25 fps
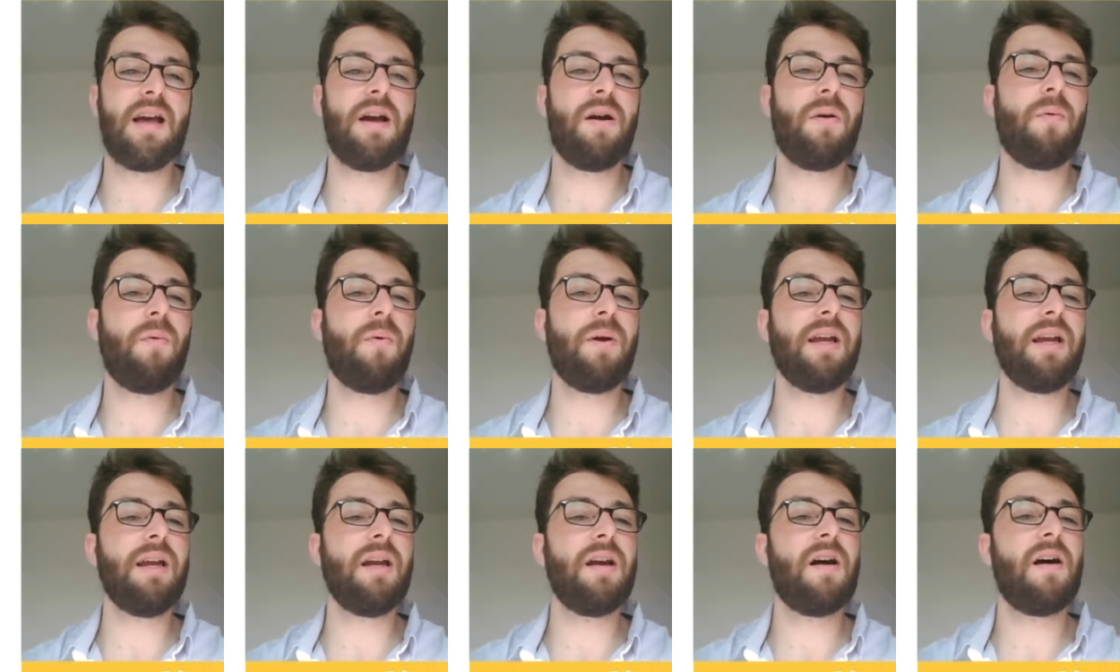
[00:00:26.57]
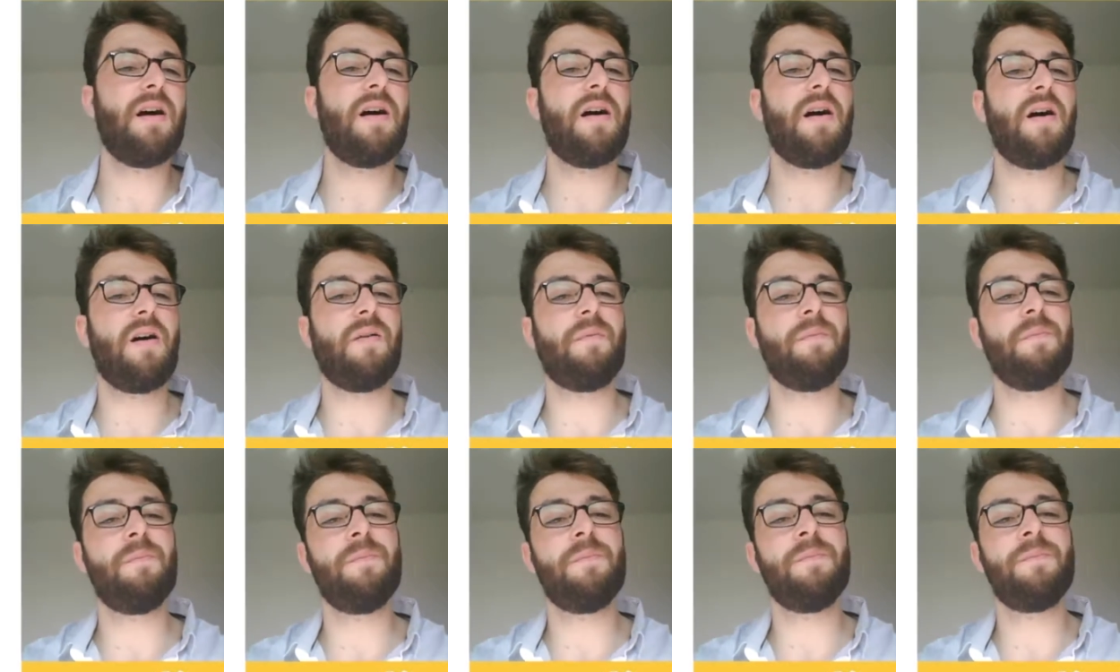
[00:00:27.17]
We are
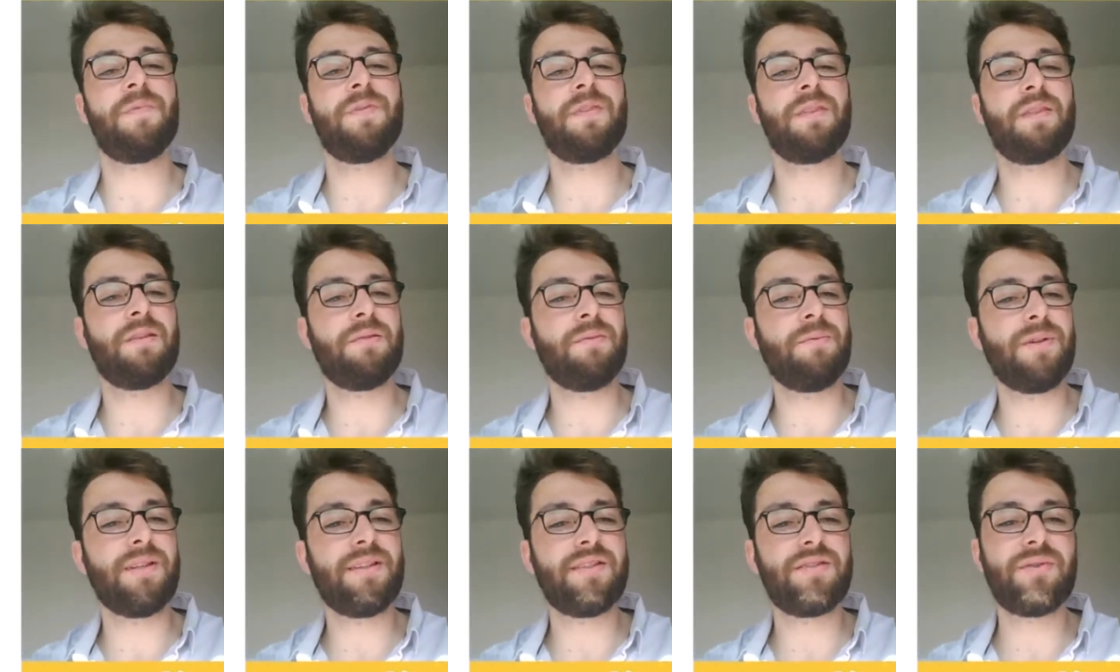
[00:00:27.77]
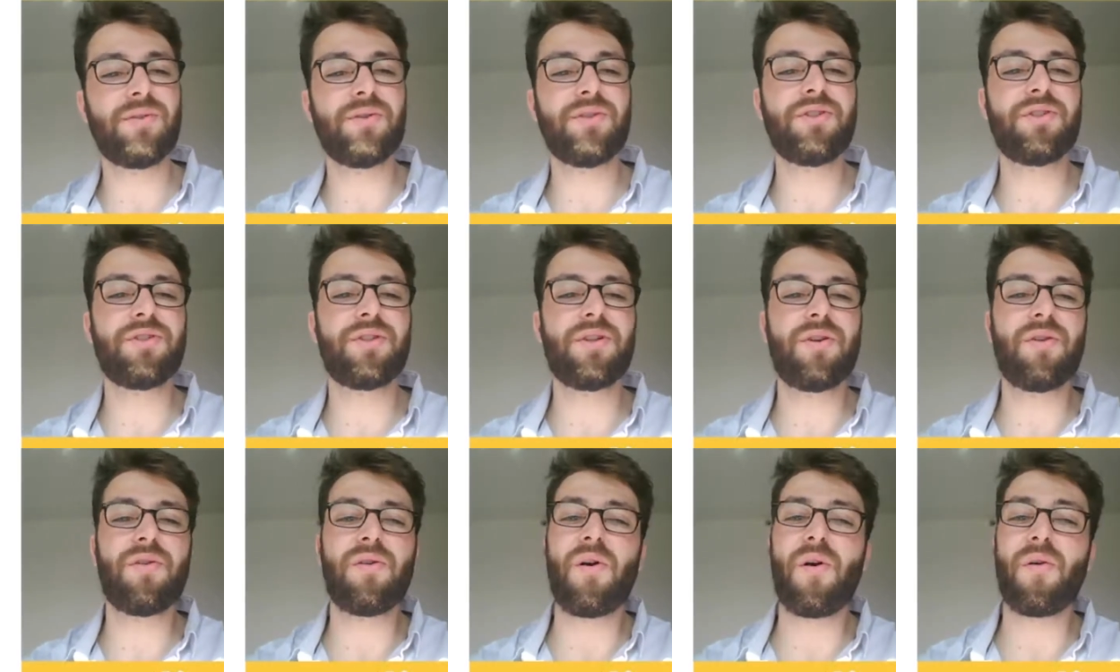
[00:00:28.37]

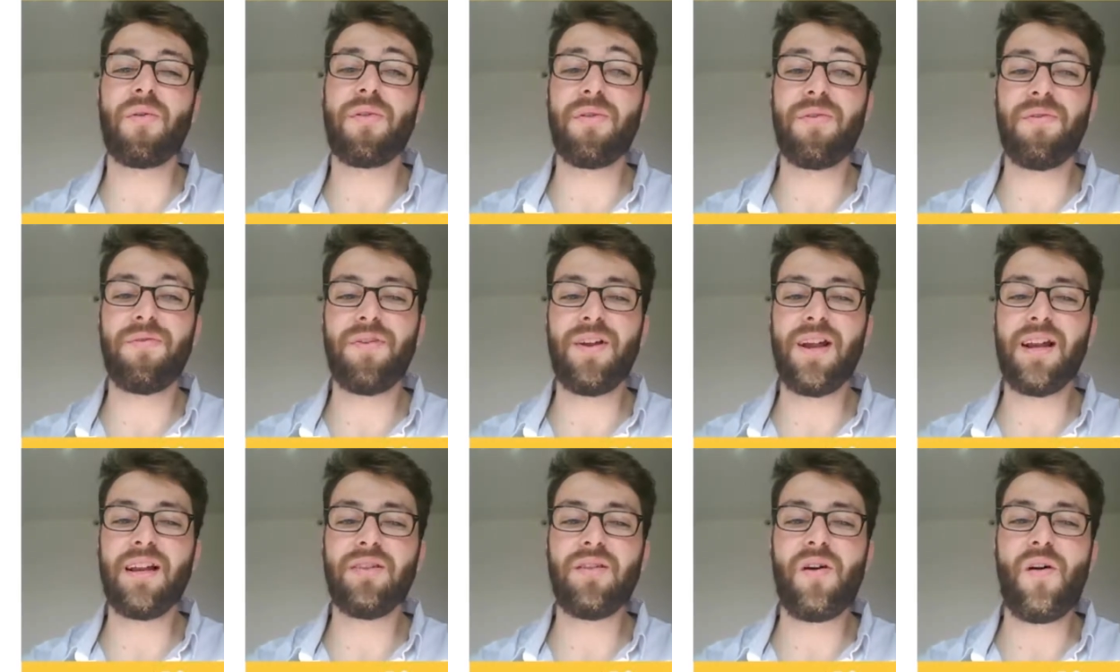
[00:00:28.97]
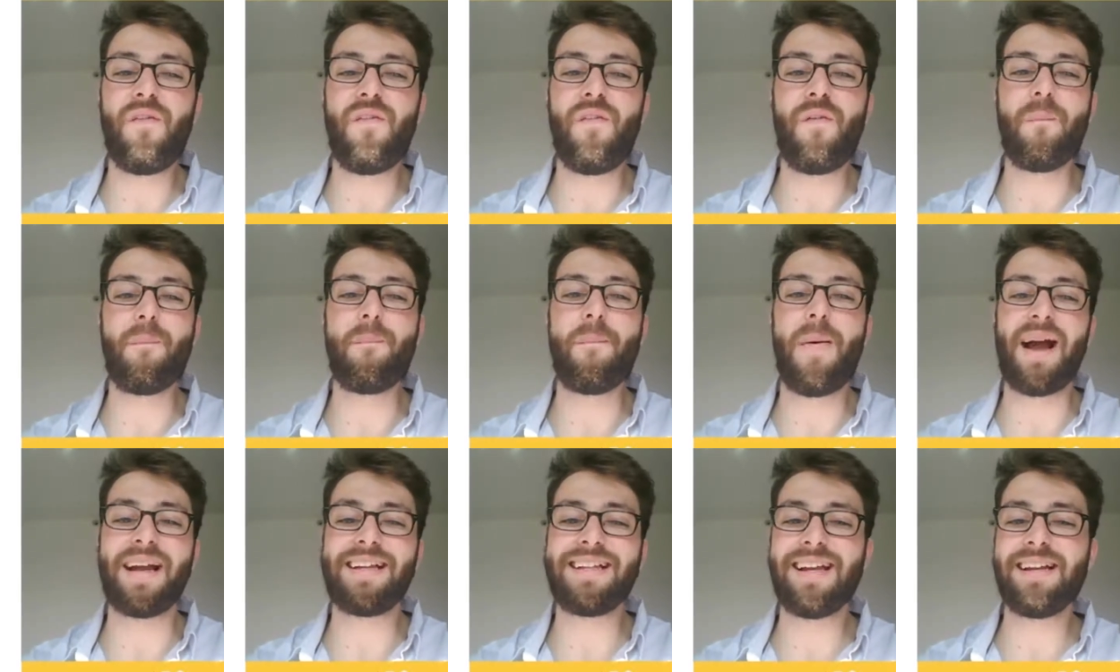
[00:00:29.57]
researchers of the field of
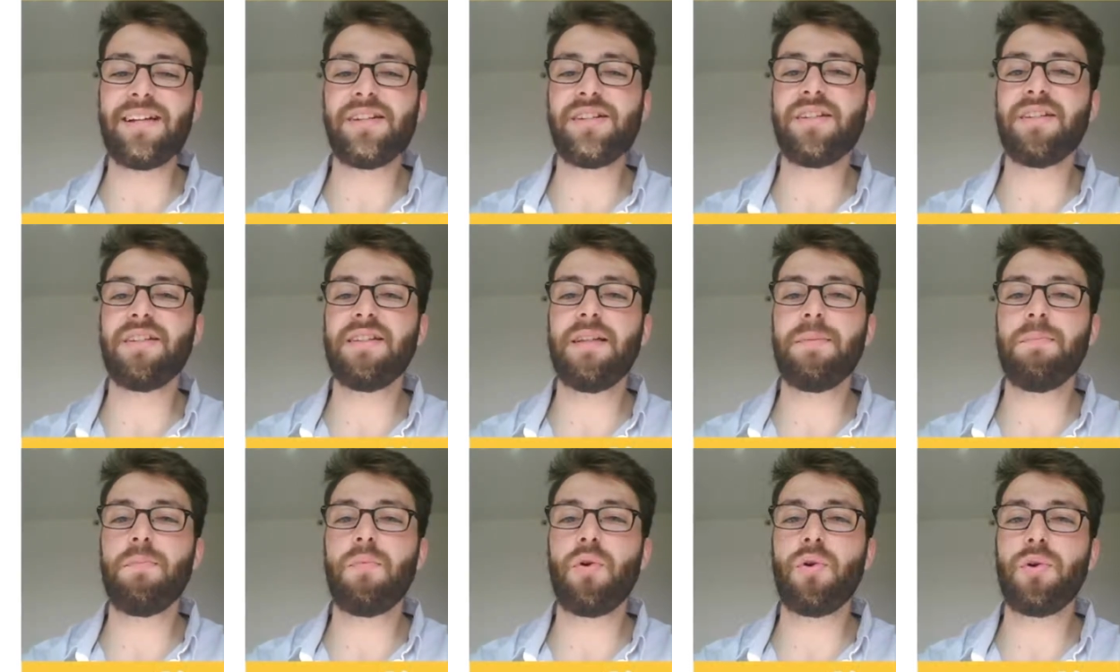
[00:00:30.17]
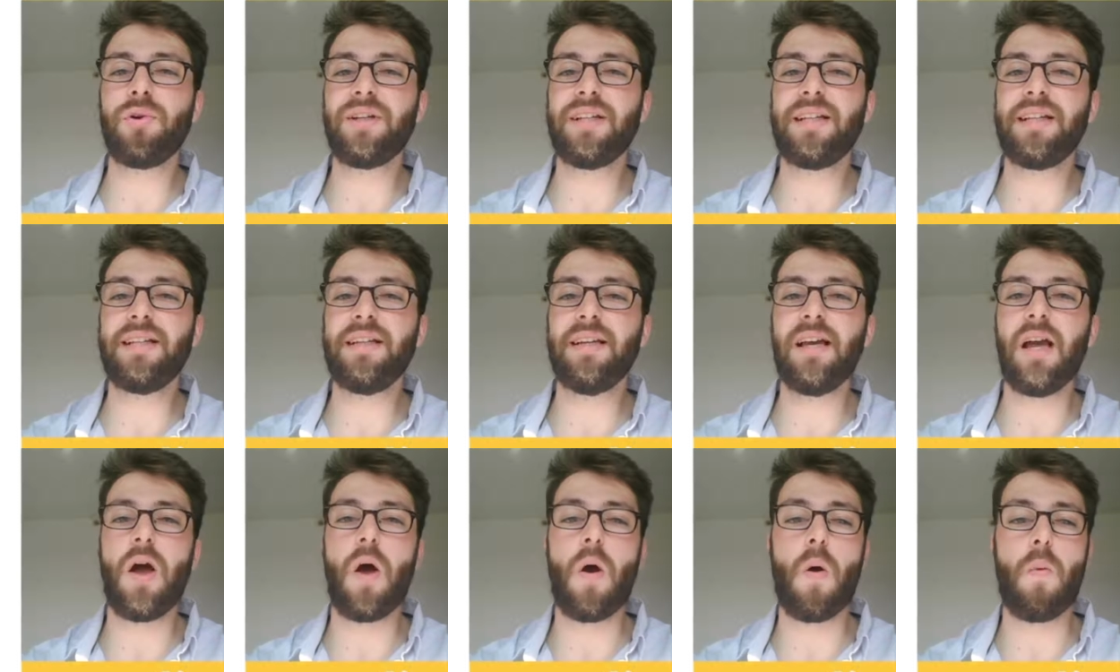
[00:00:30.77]
Bayesian deep learning
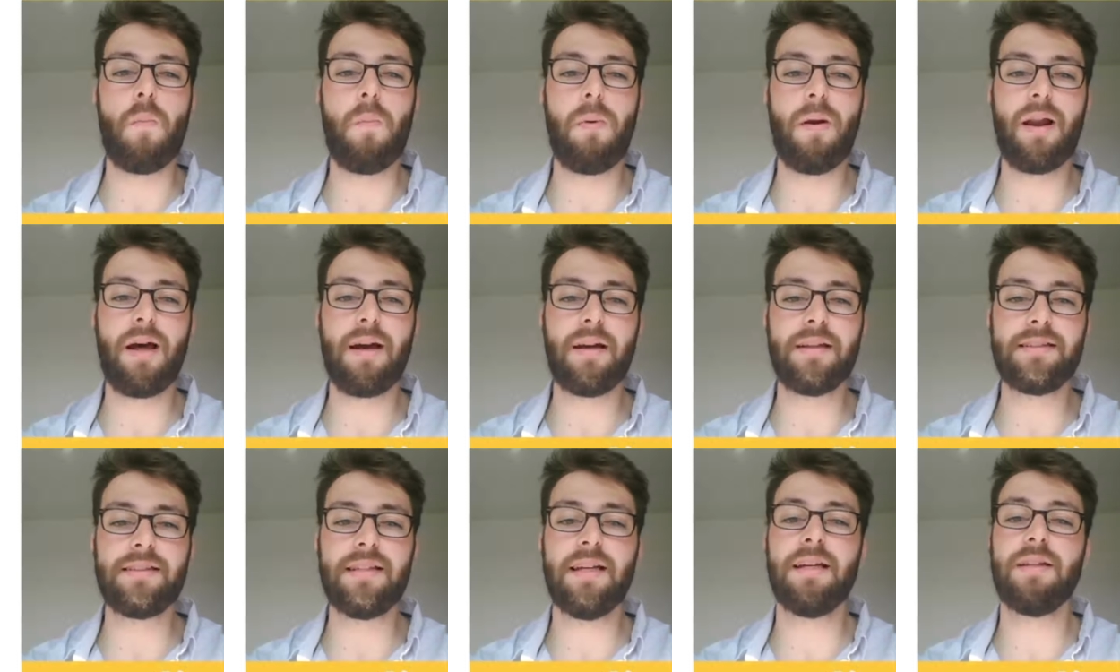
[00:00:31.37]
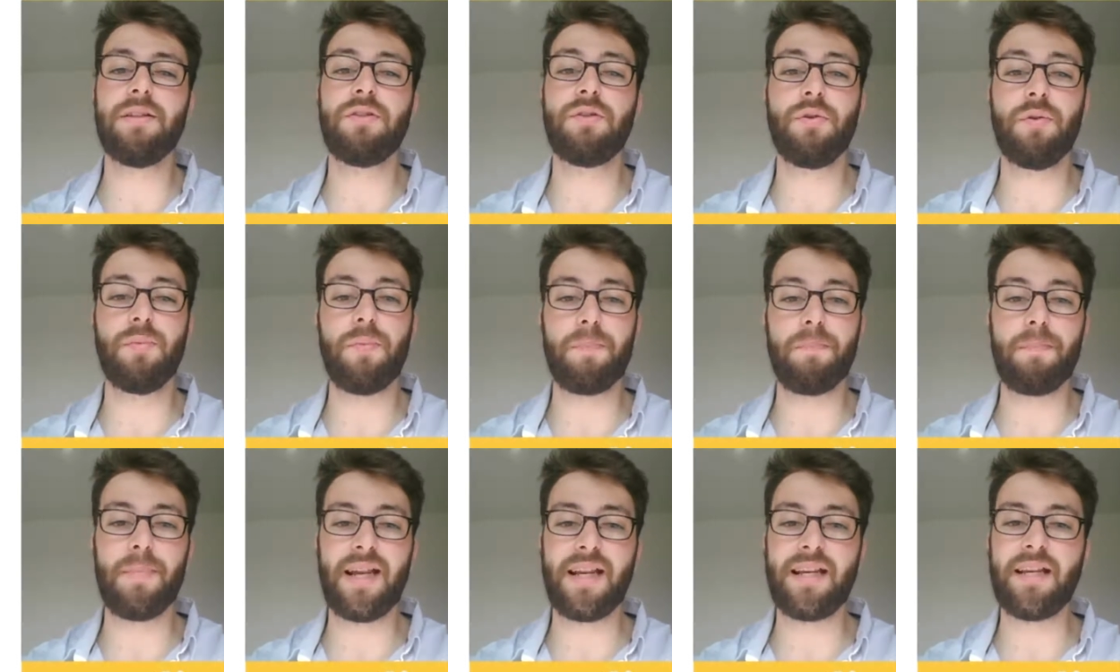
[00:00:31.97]
applied to
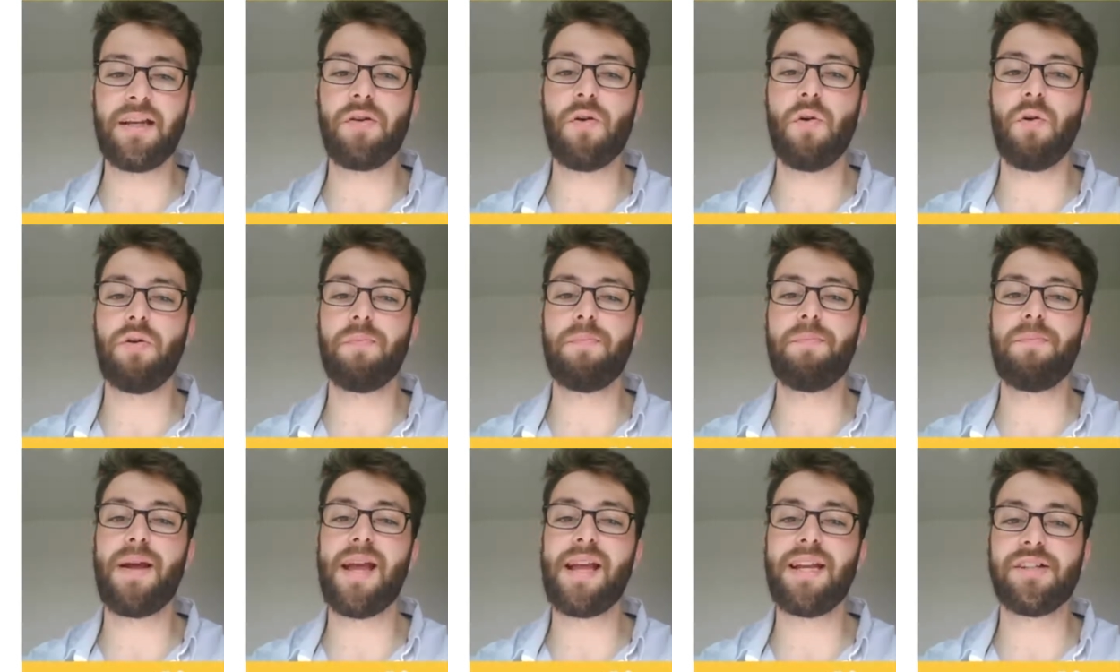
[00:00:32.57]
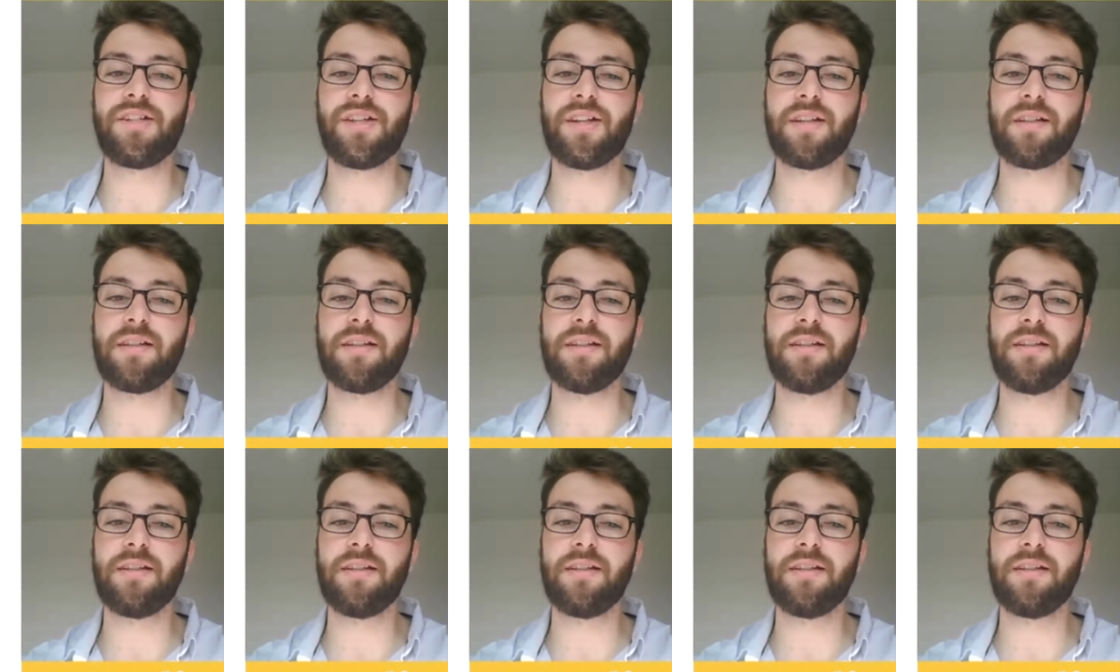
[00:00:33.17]
medical imaging.